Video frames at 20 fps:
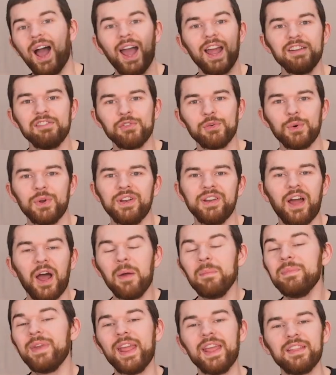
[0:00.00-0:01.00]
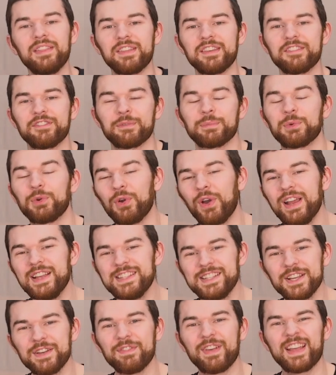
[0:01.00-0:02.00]
Hi everyone, I'm Nathan from
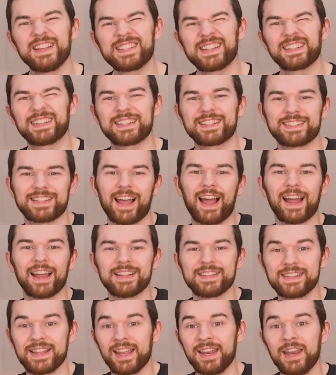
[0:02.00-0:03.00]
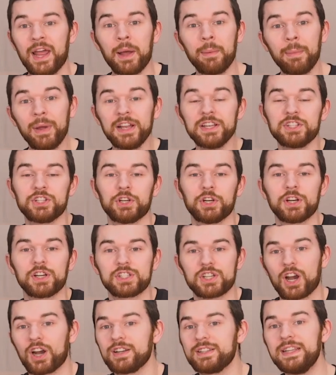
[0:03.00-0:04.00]
Crazy Amazing Designs, and at my
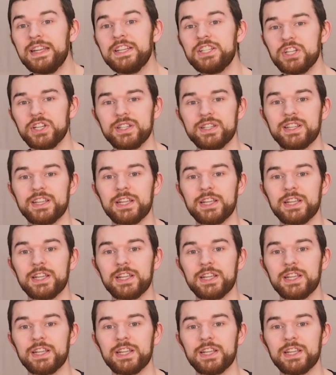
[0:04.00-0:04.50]
church, our teaching